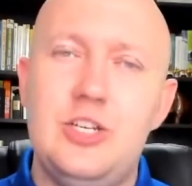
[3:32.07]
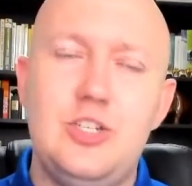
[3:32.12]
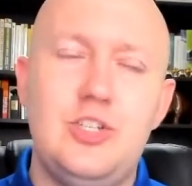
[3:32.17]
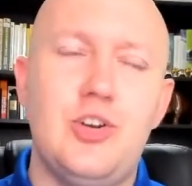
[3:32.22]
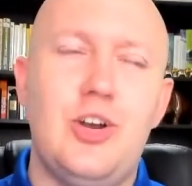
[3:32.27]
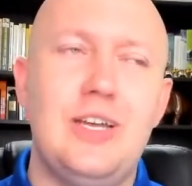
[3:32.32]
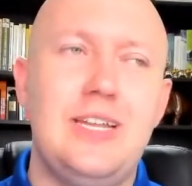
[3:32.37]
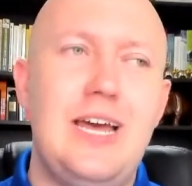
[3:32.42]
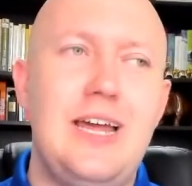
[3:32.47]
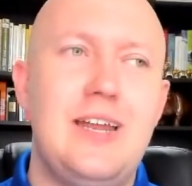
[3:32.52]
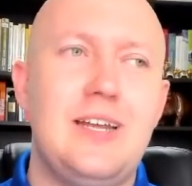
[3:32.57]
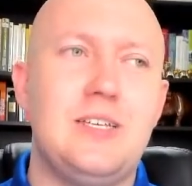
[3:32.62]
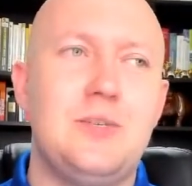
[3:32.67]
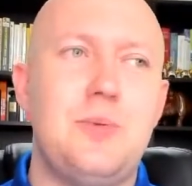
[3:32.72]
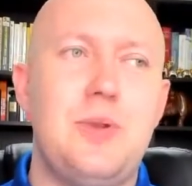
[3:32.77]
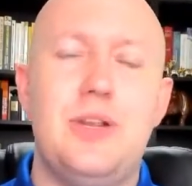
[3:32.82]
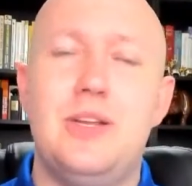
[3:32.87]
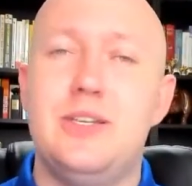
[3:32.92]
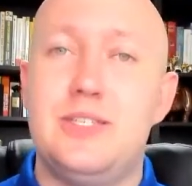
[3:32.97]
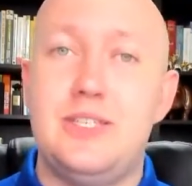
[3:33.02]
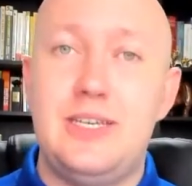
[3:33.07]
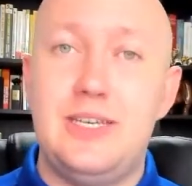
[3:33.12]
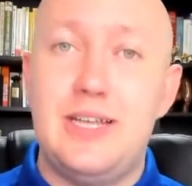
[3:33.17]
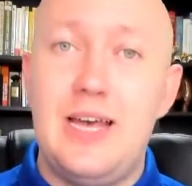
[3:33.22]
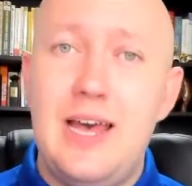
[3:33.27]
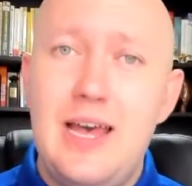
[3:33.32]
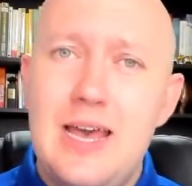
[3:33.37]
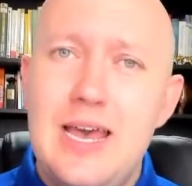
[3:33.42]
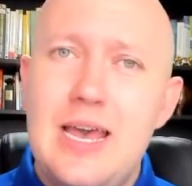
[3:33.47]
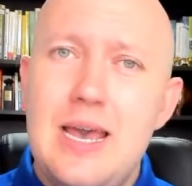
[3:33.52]
enjoy that experience
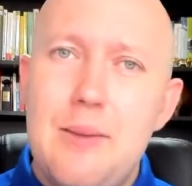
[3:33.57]
either.